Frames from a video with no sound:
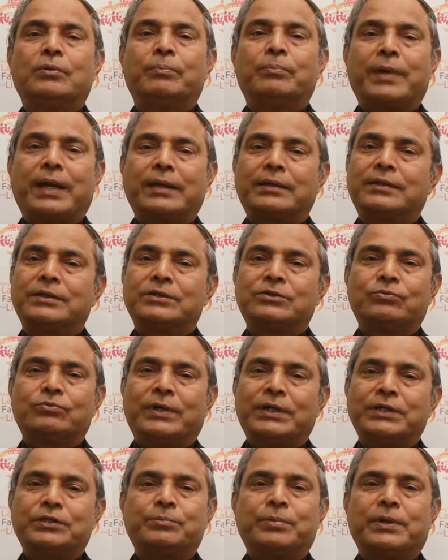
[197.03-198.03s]
practice
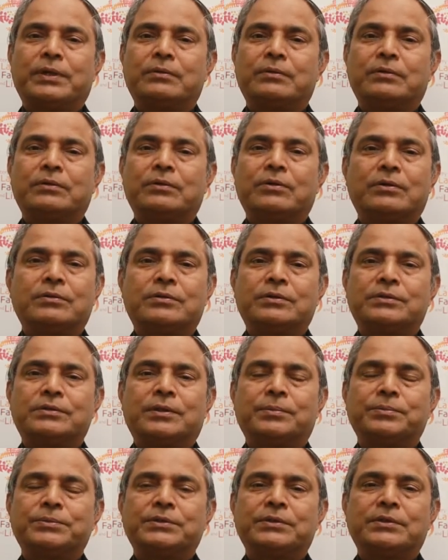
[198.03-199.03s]
widespread
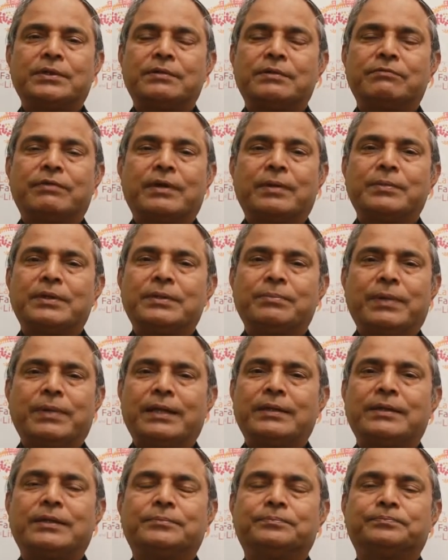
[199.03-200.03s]
contraception and family
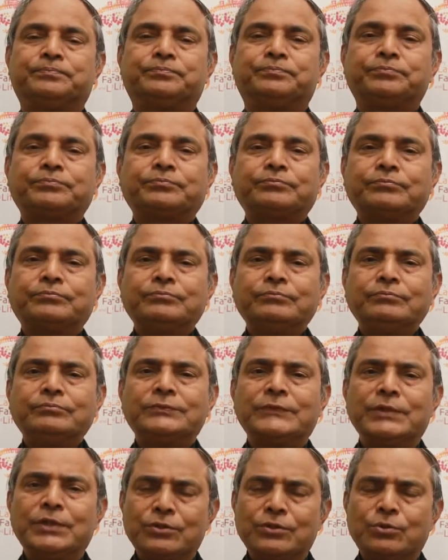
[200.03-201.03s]
planning,
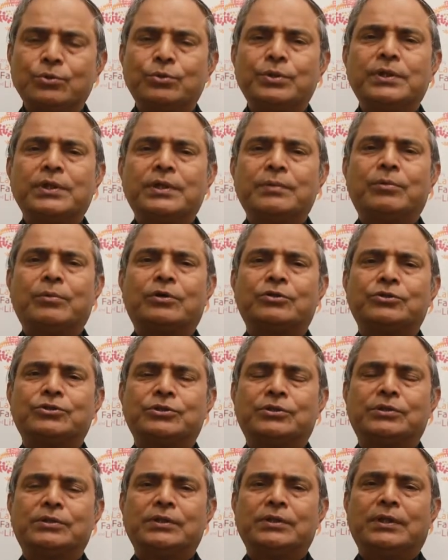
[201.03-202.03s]
including
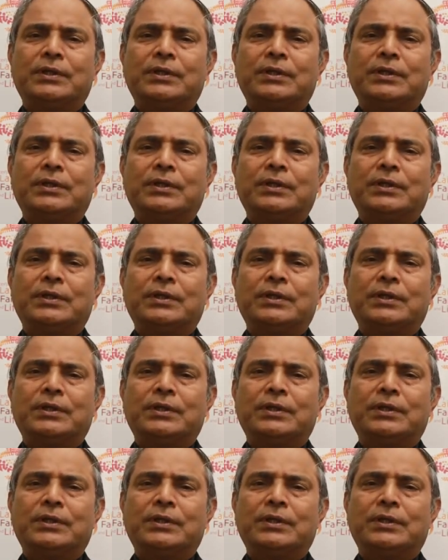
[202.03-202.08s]
abortion.